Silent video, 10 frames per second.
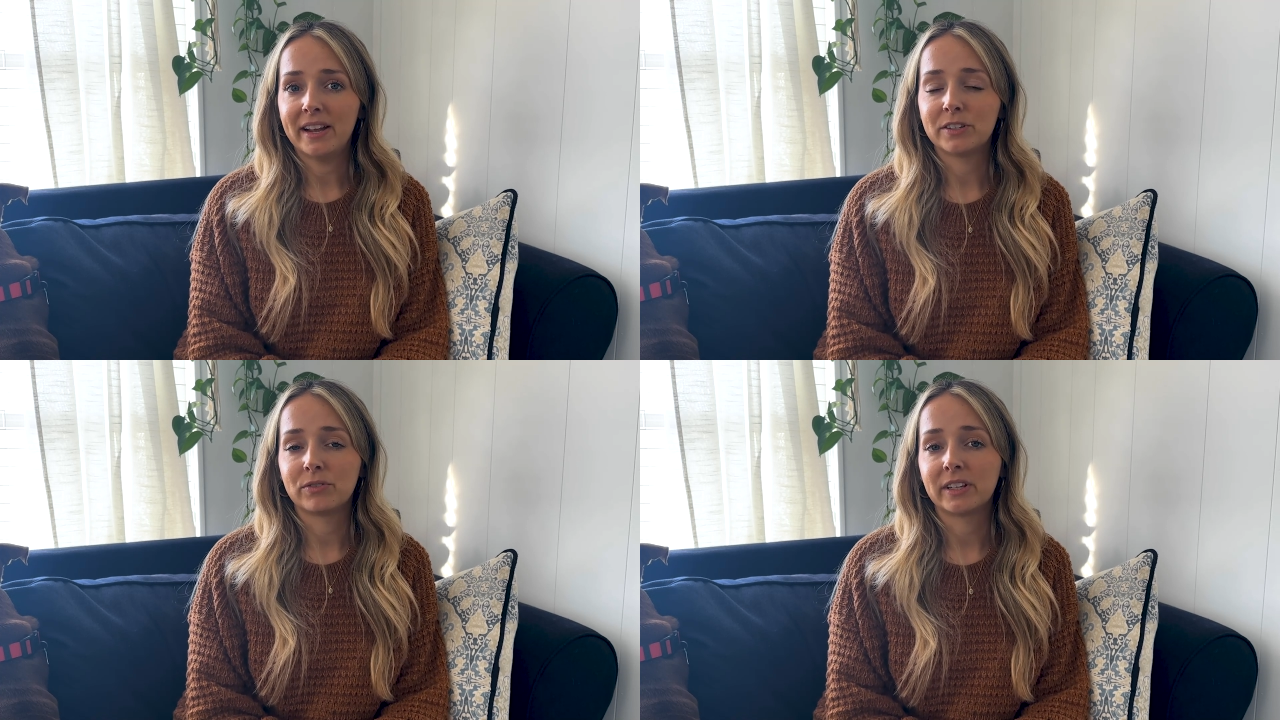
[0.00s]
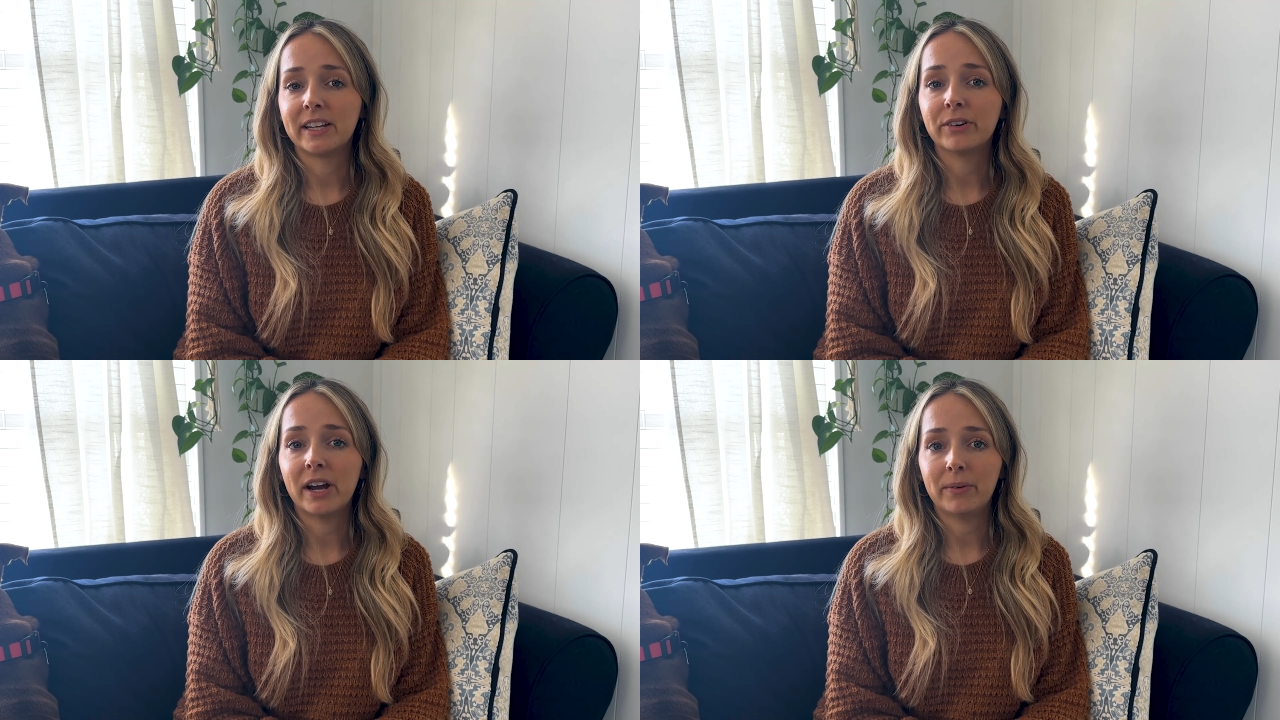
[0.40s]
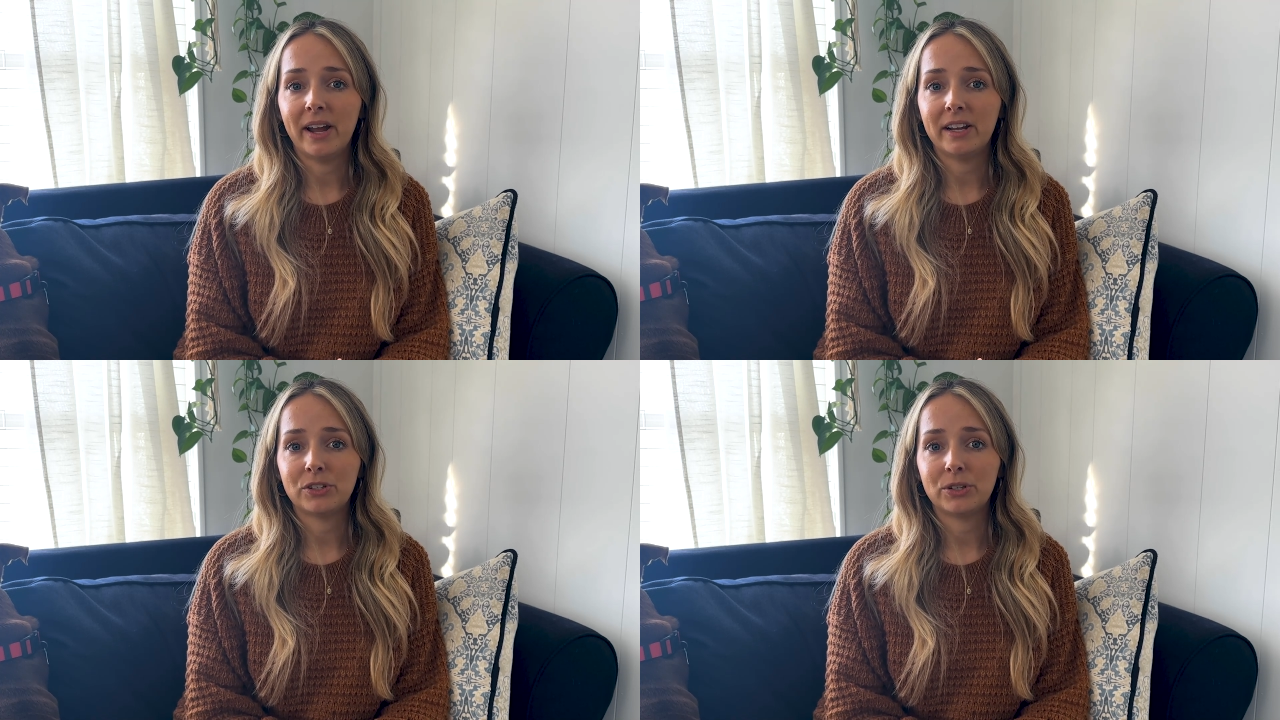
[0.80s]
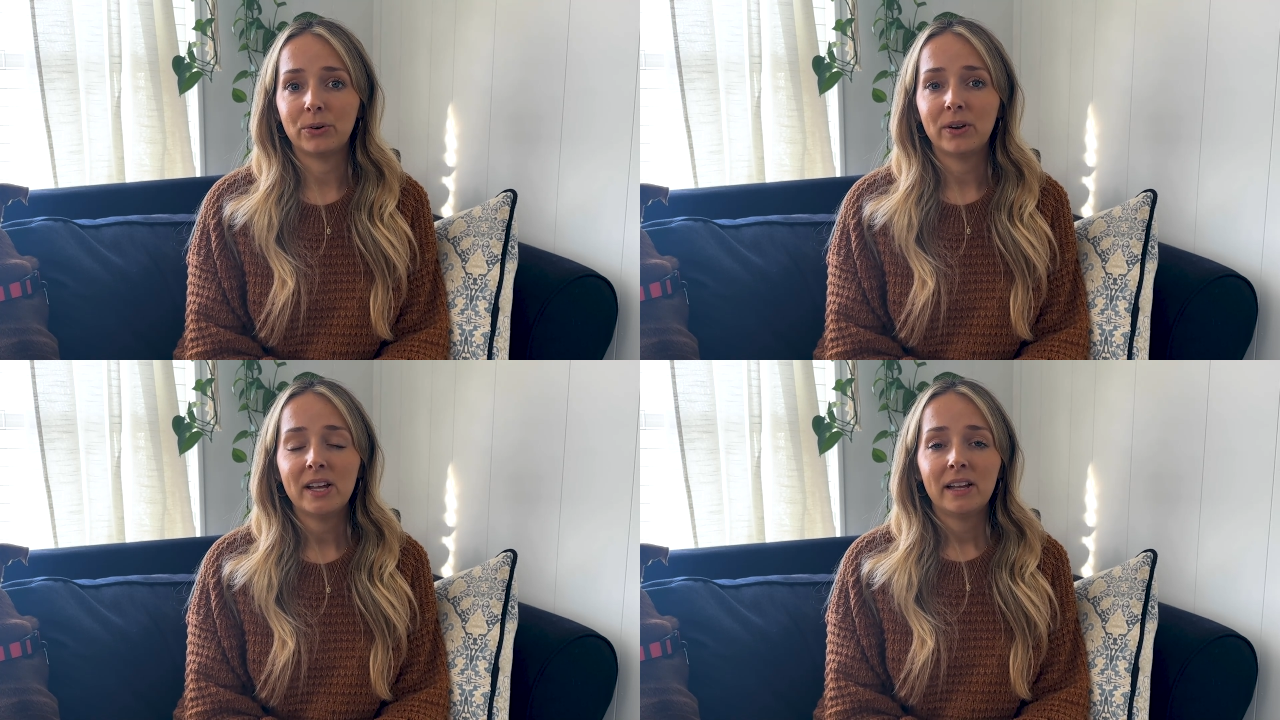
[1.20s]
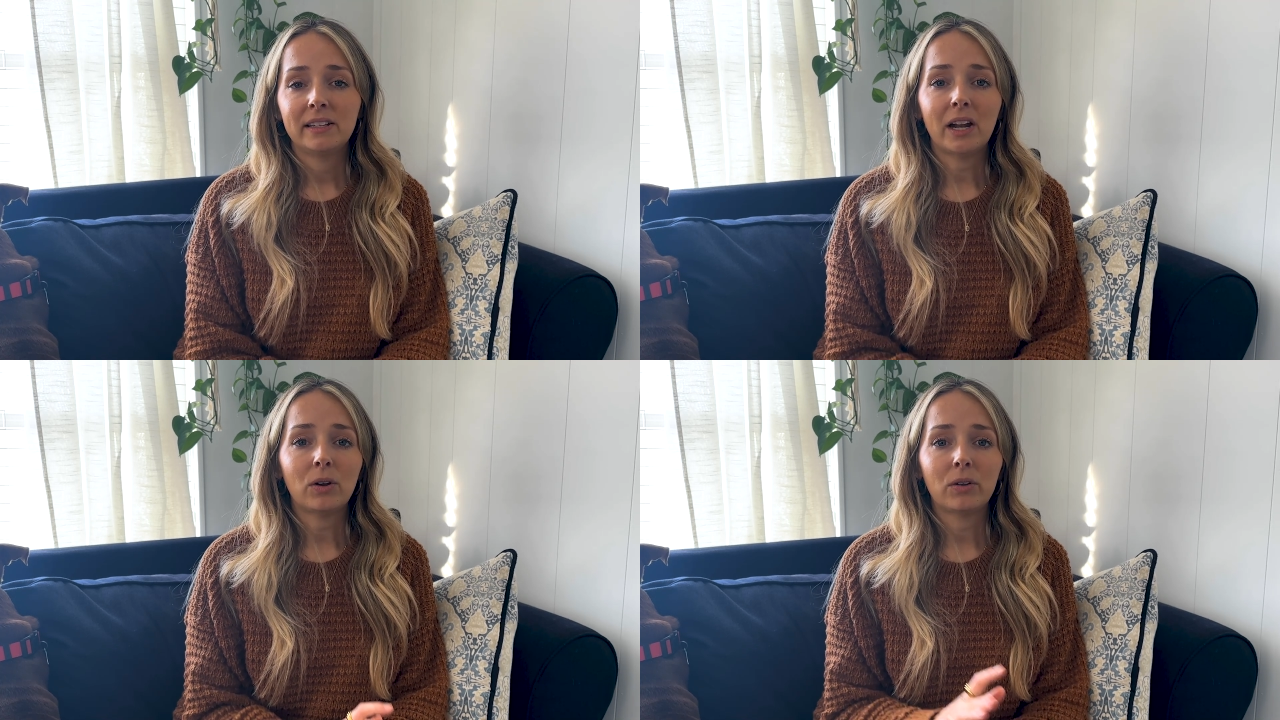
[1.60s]
is a really great way to
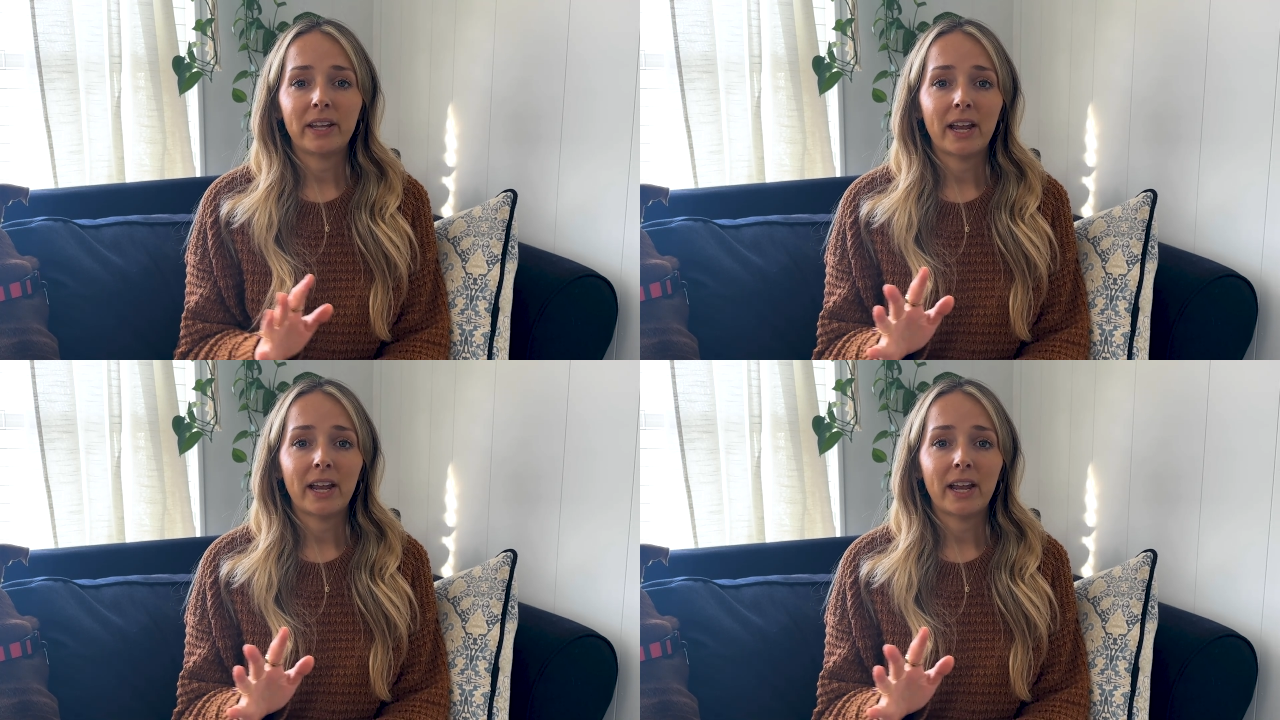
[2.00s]
not only